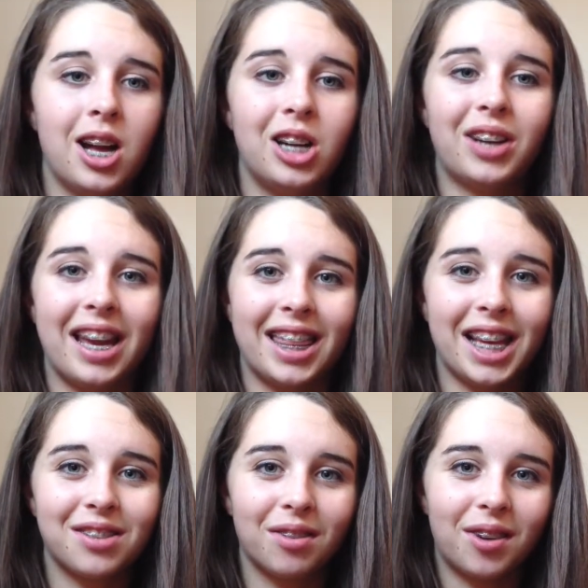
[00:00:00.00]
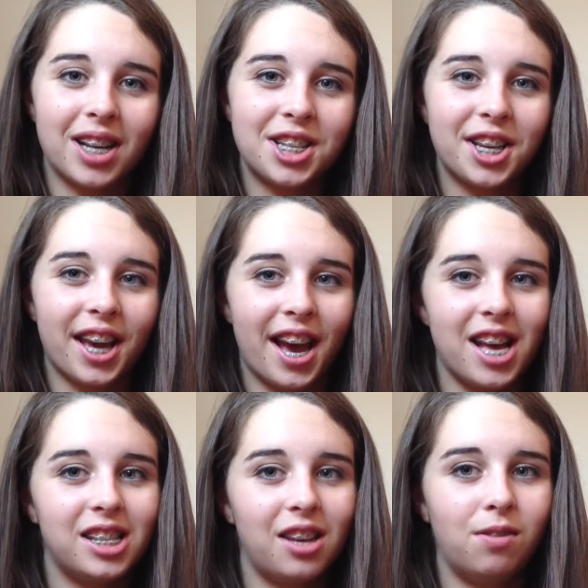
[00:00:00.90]
Okay, thanks for watching,
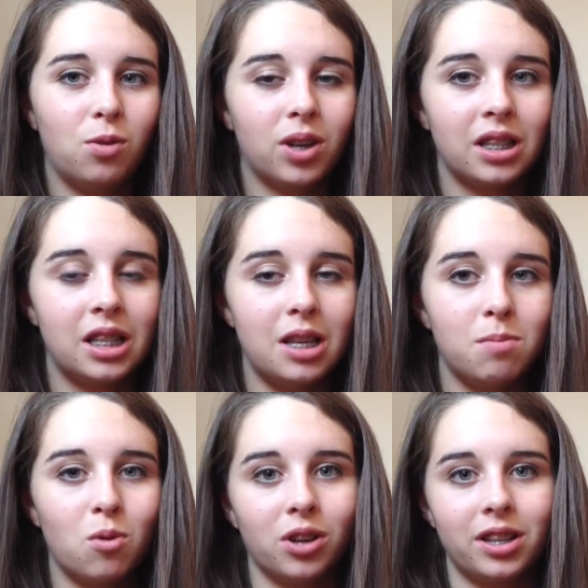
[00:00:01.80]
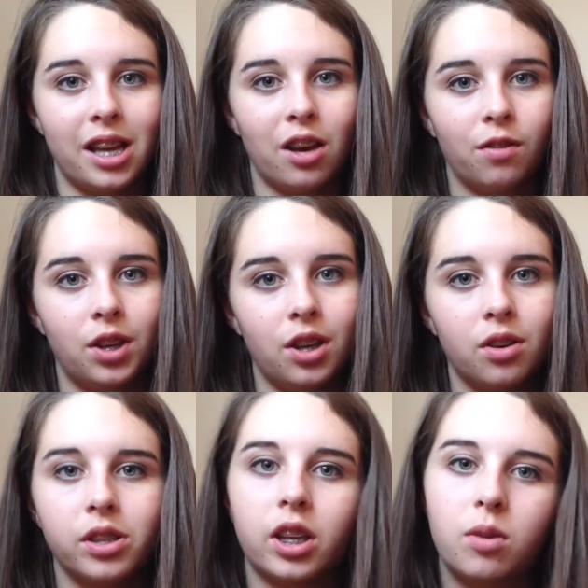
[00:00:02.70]
guys. If you want to see more nail
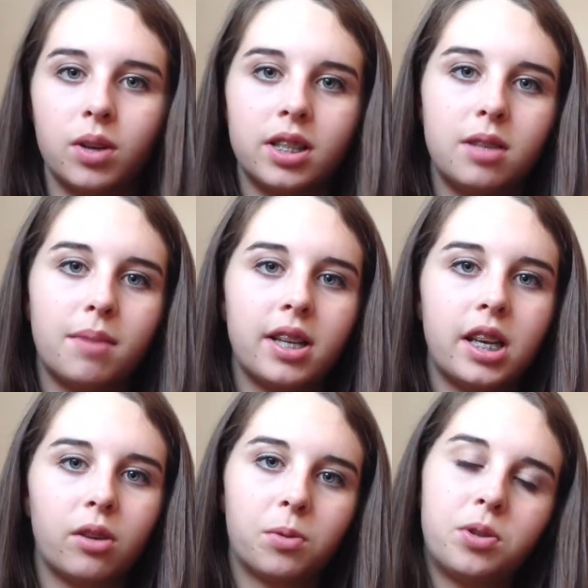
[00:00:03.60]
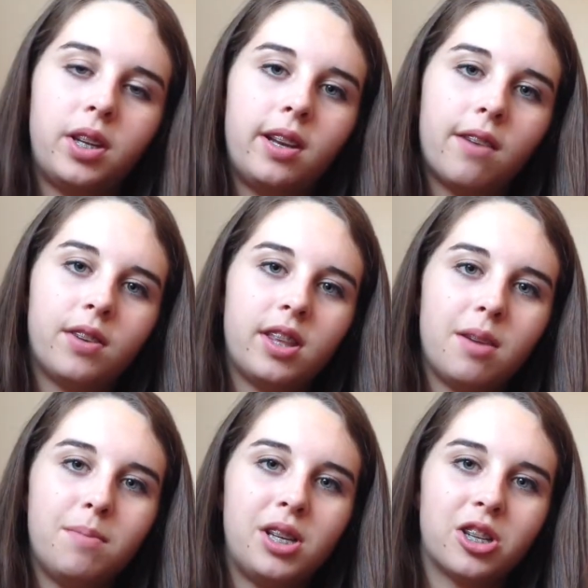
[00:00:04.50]
videos, like you want to see my nail routine and
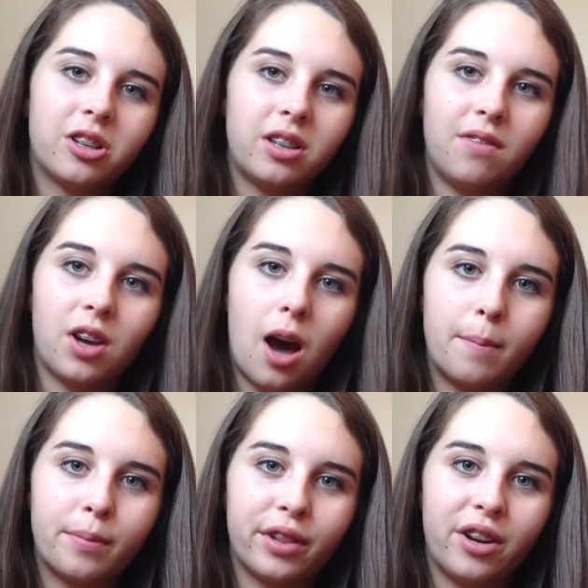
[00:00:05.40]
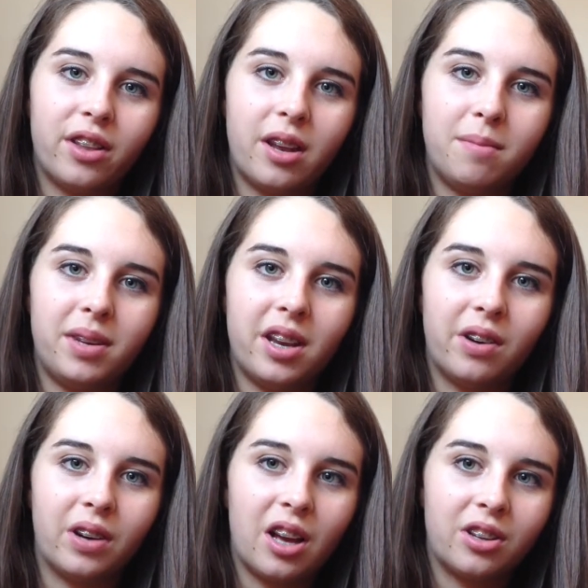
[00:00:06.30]
everything, be sure to leave a comment below letting me
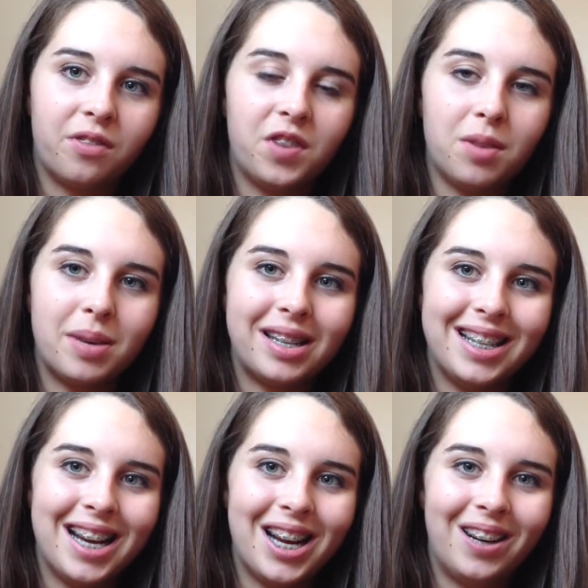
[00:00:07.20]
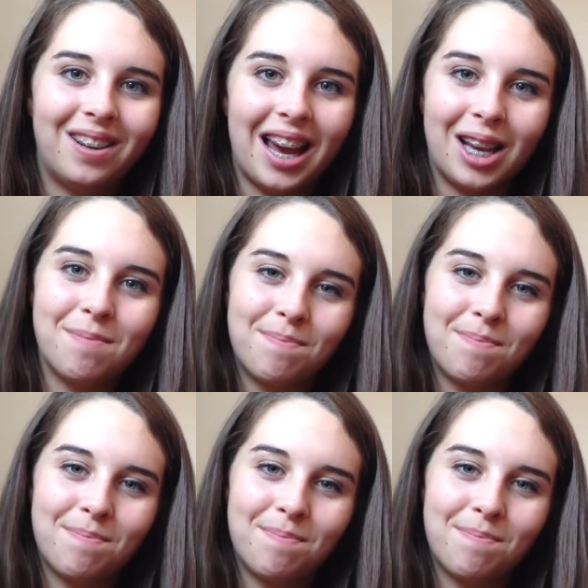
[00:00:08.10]
know and I'll film it. Okay,